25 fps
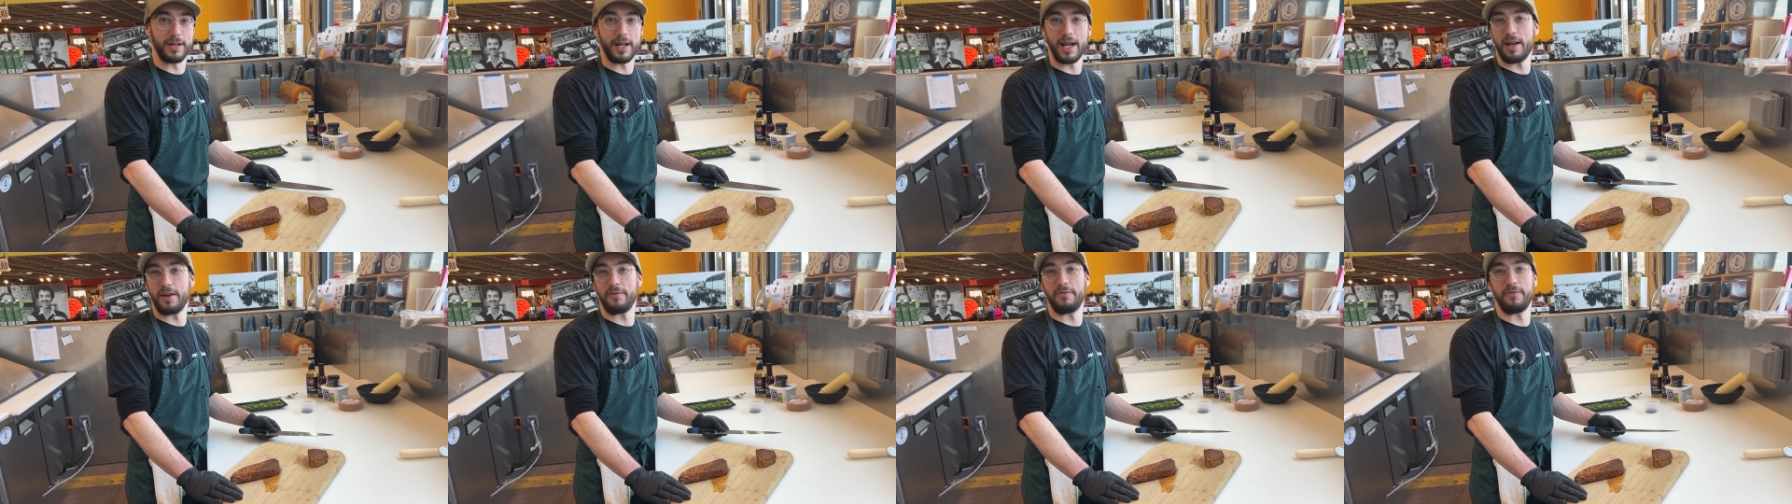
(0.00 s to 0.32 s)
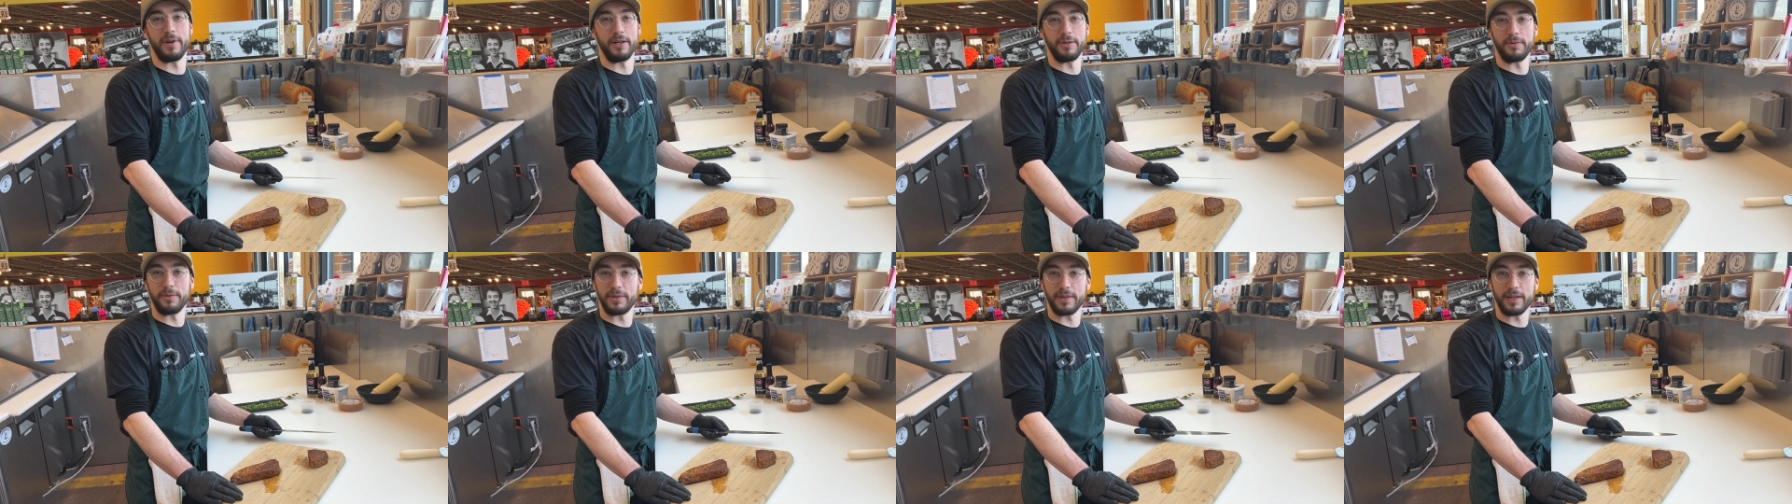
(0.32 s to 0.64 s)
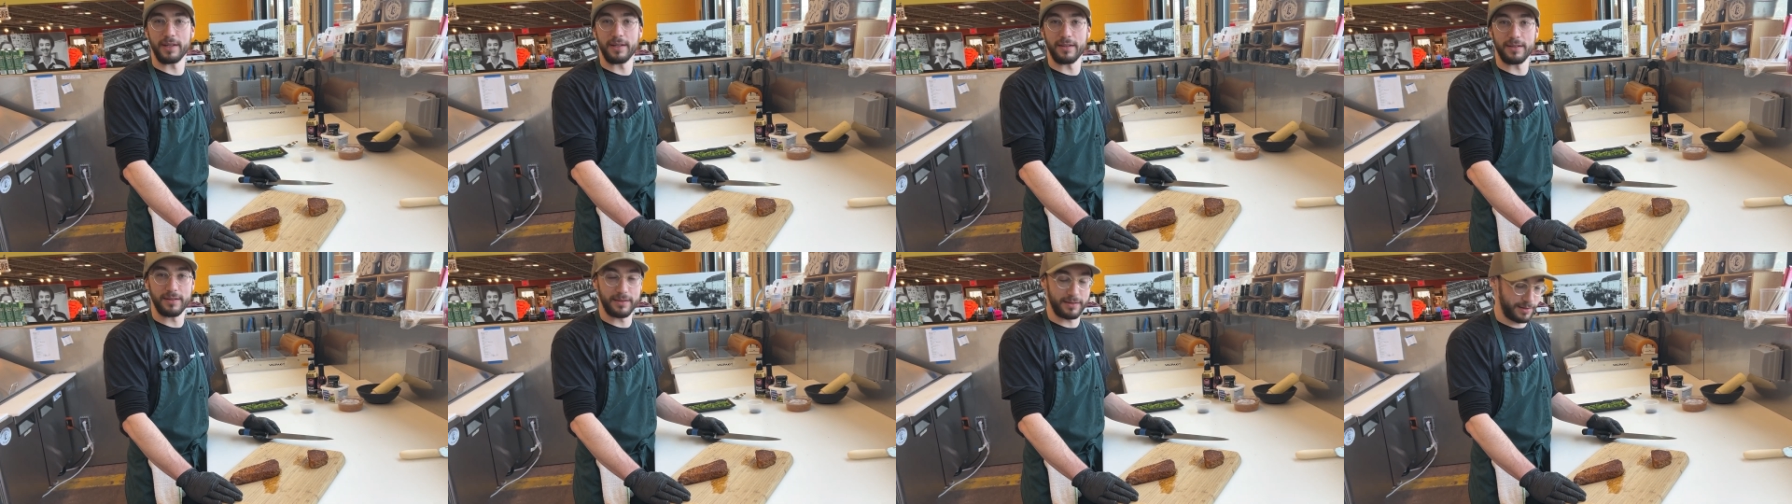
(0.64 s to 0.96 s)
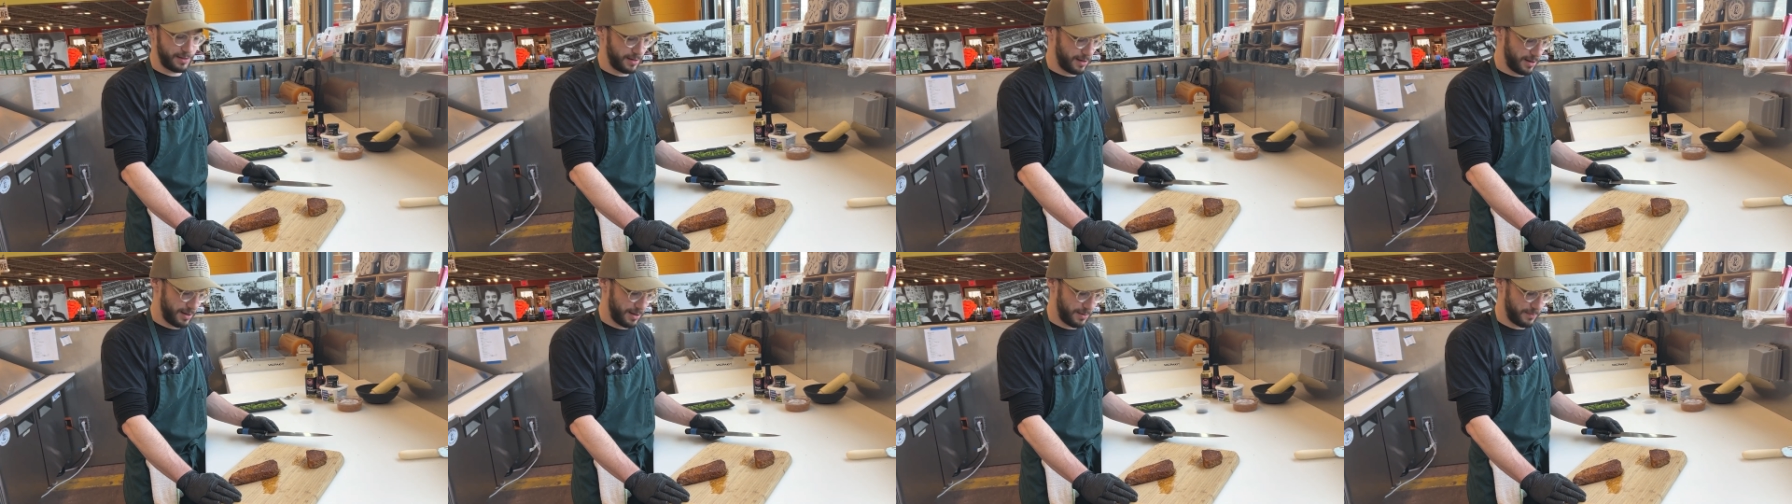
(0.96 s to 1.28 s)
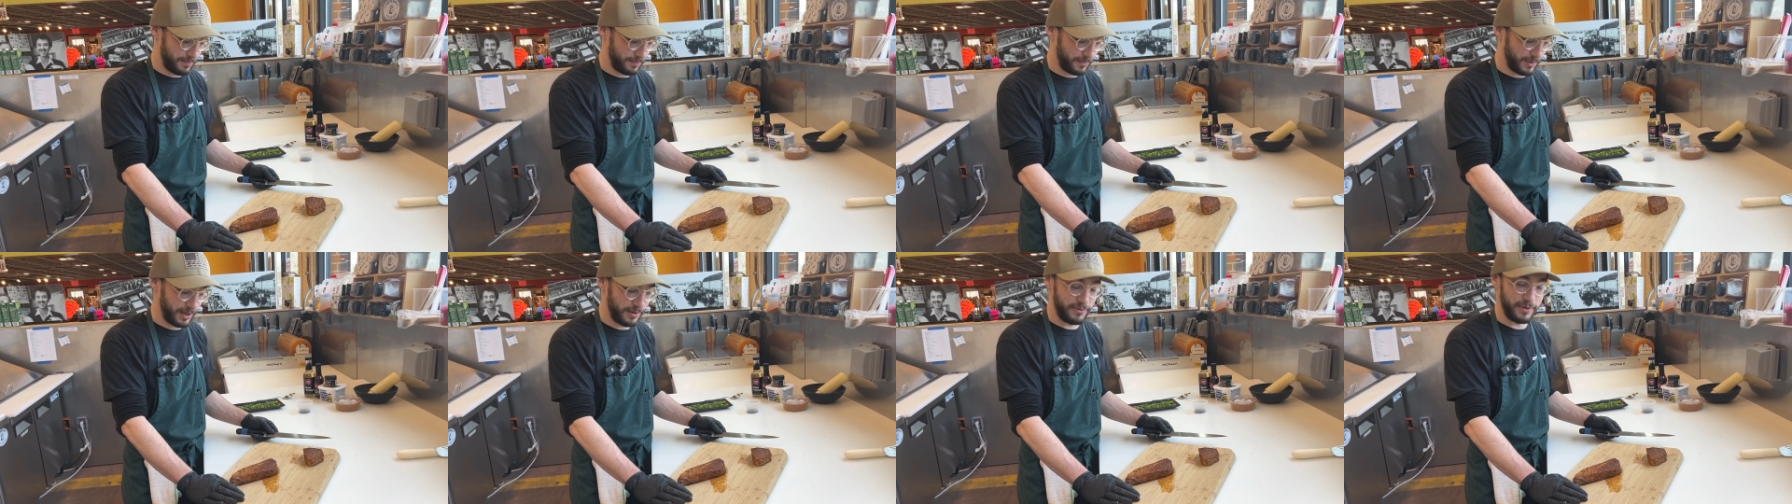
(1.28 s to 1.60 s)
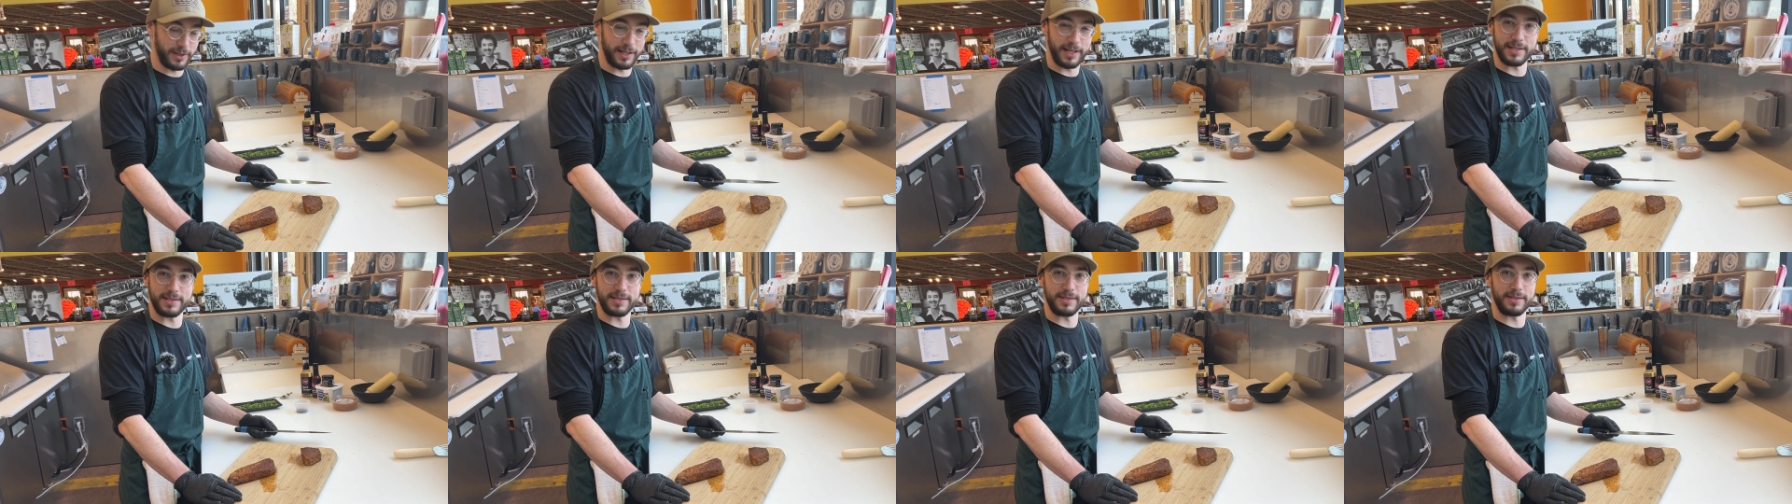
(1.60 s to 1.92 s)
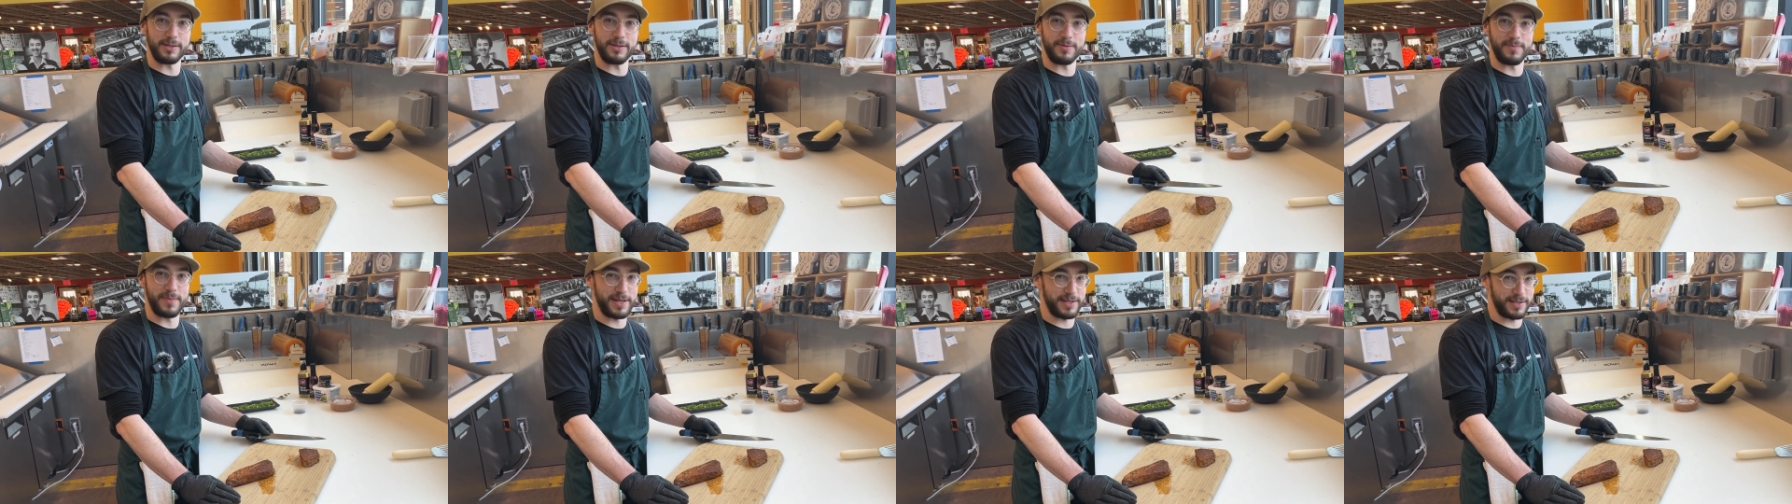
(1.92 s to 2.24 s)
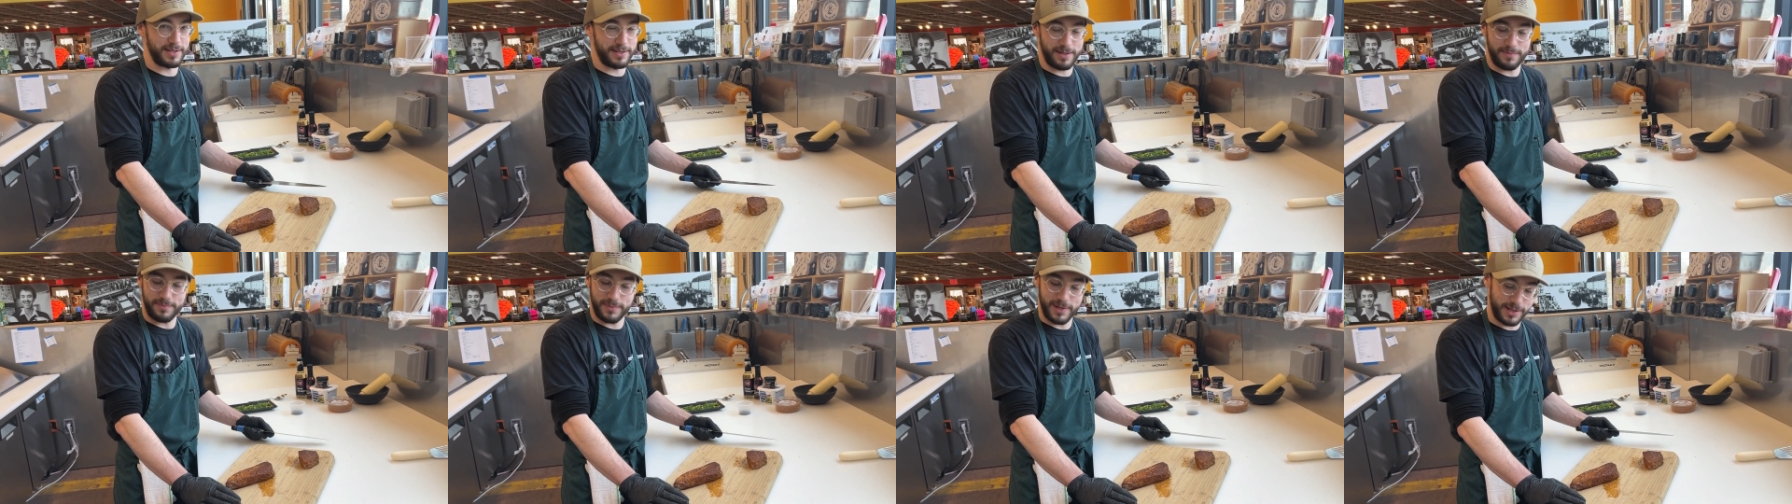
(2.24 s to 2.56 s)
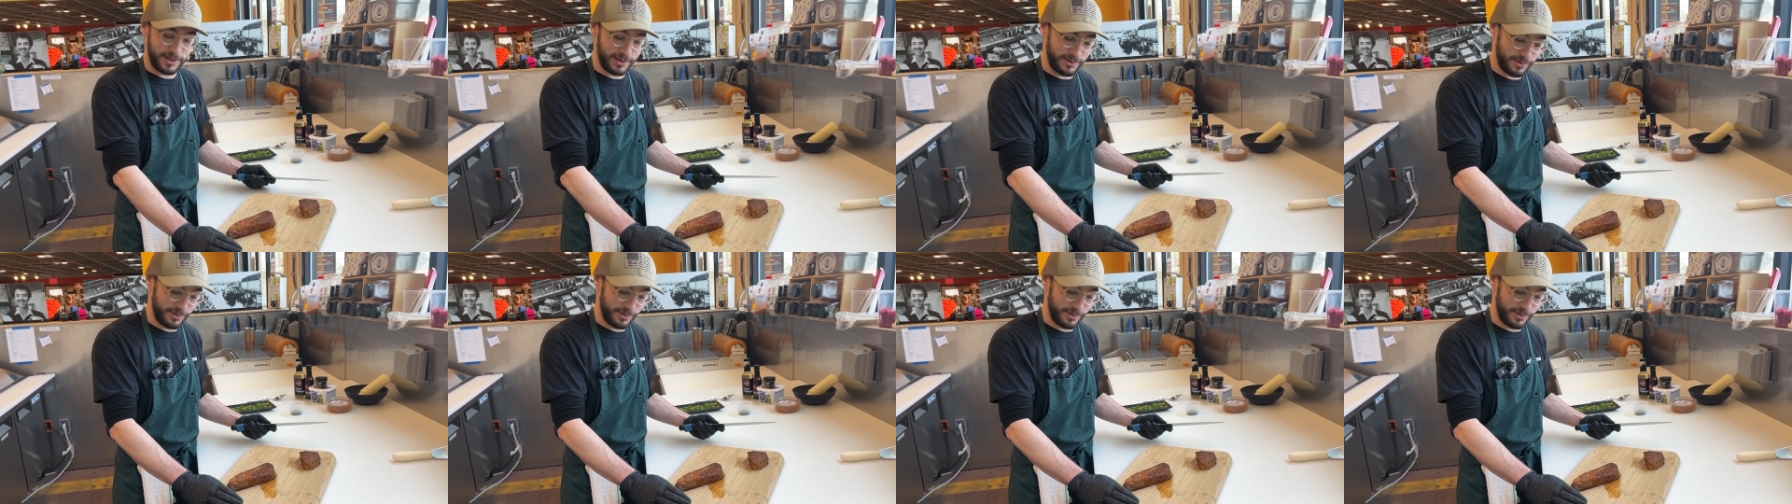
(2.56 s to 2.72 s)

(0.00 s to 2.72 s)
Have fun with it. If it gets a little messed up, that's